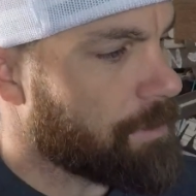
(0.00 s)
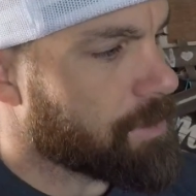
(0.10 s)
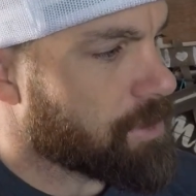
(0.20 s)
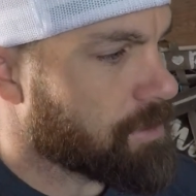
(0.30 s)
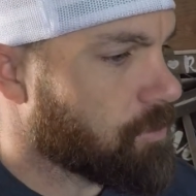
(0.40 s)
It's
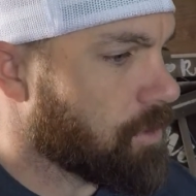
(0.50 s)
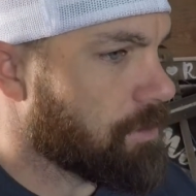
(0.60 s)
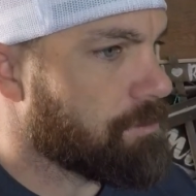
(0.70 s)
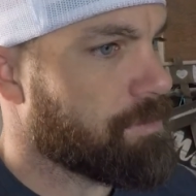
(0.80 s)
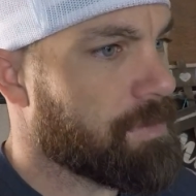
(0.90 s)
just more
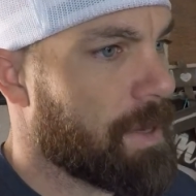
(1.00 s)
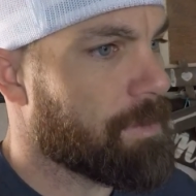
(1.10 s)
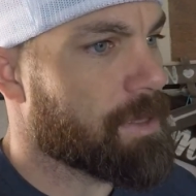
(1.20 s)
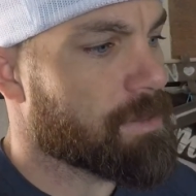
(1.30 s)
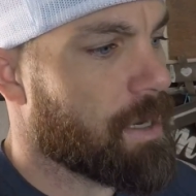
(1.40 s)
taping
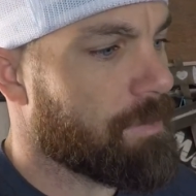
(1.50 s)
this off.